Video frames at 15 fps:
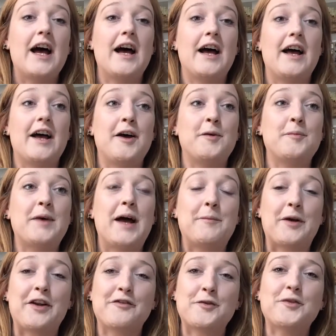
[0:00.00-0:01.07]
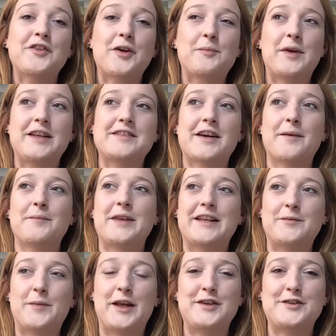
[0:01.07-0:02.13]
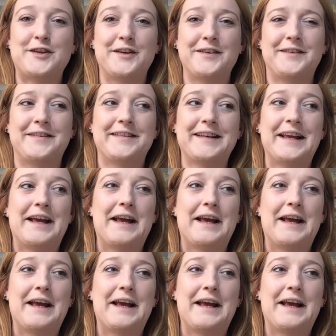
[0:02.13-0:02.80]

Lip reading: But I've also picked up these pictures